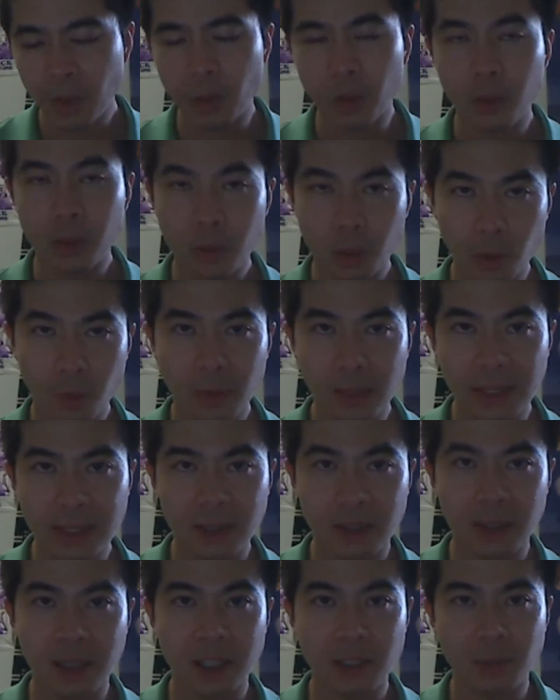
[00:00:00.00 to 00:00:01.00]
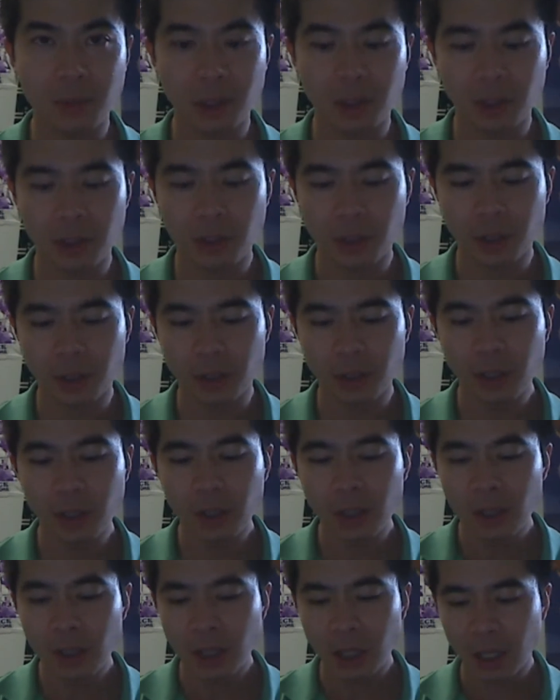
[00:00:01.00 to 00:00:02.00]
who plays her husband on the show.
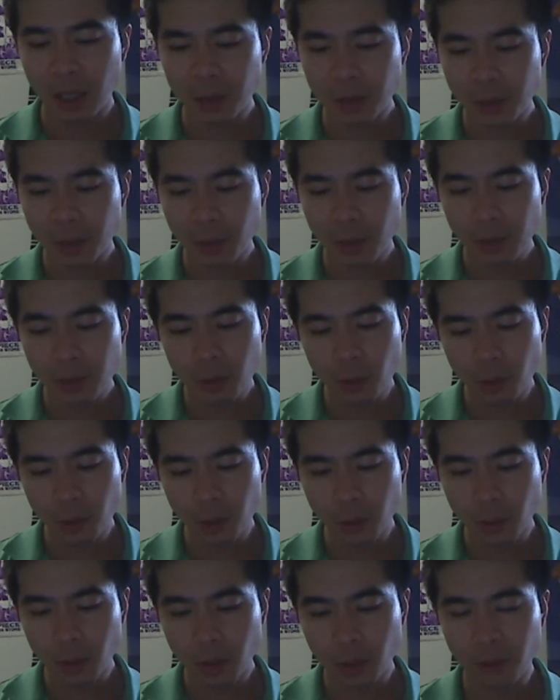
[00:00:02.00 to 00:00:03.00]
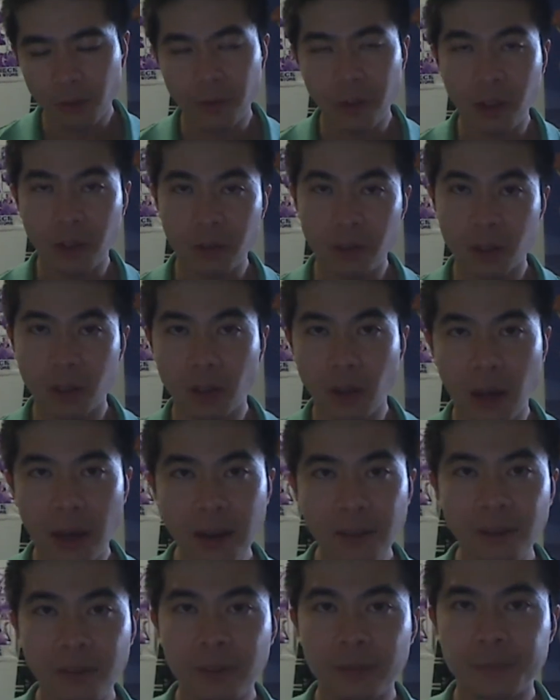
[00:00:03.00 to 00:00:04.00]
She wrote an autobiography of her
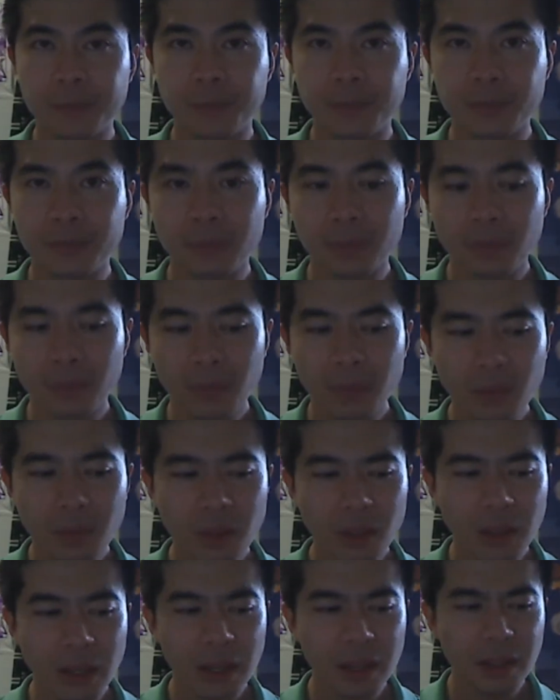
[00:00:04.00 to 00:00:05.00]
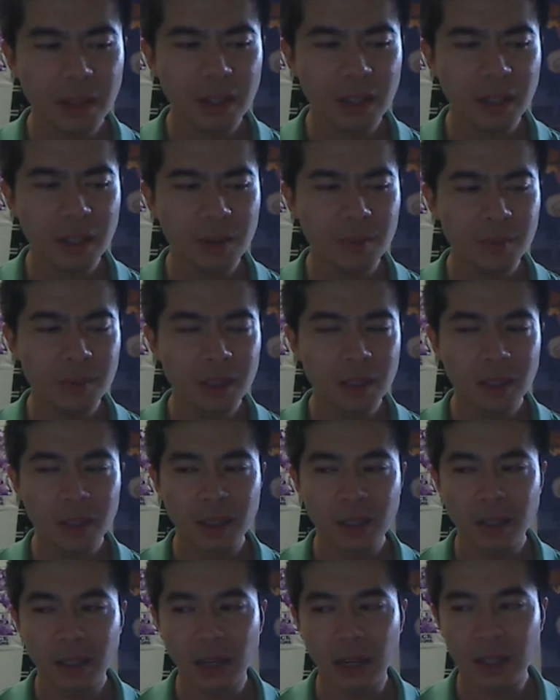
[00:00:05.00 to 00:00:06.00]
life, and then
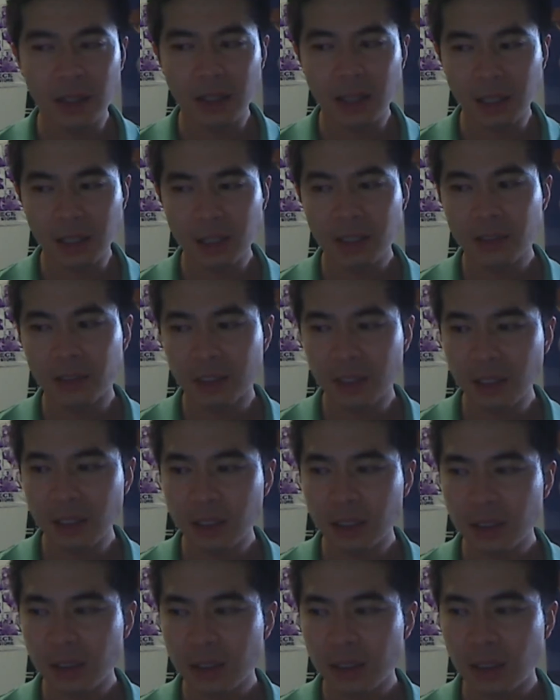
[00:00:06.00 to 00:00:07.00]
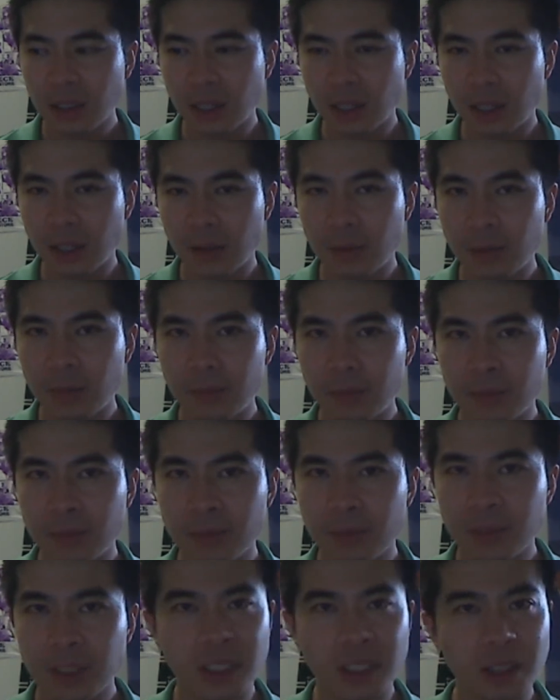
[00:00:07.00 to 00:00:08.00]
at the end of it,
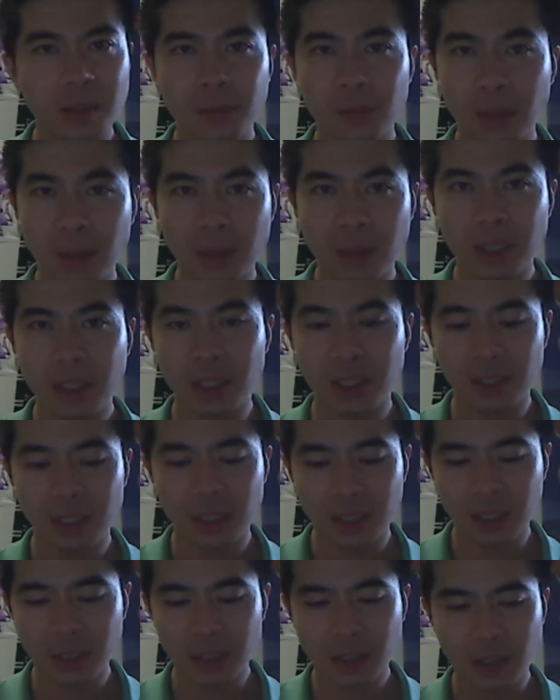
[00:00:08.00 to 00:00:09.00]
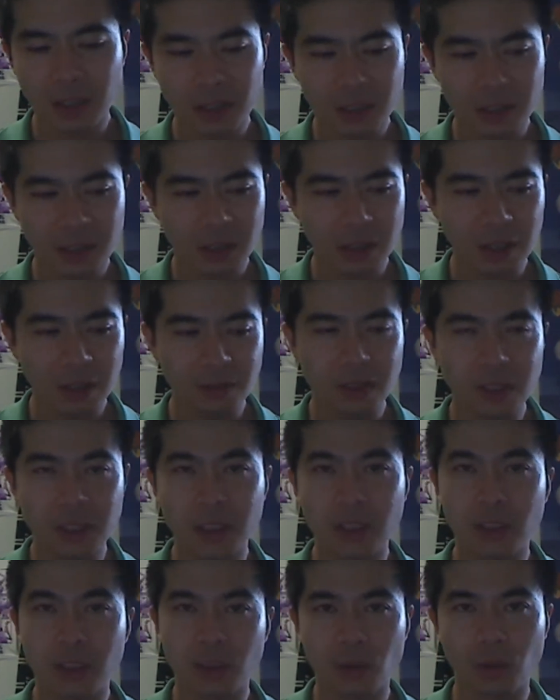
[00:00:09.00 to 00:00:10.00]
she didn't publish it. She just kind of just left it
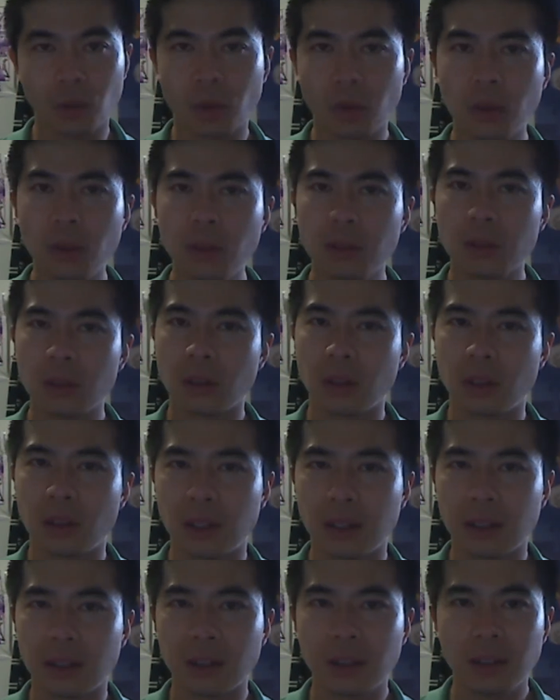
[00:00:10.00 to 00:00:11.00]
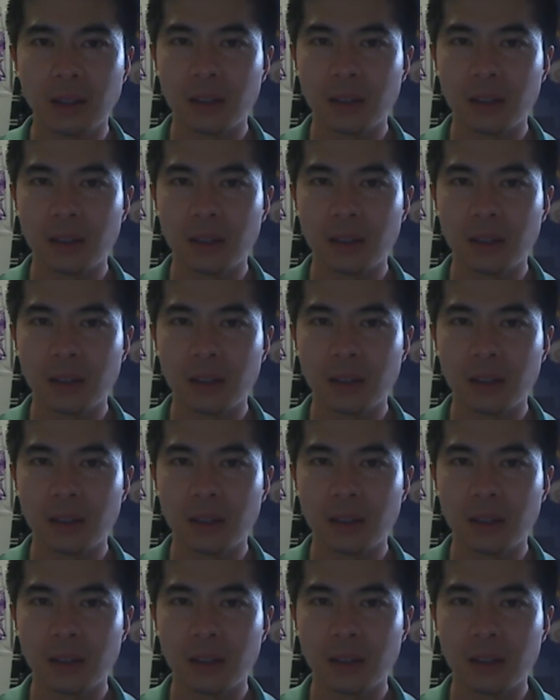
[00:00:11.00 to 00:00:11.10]
in the drawer, kind of like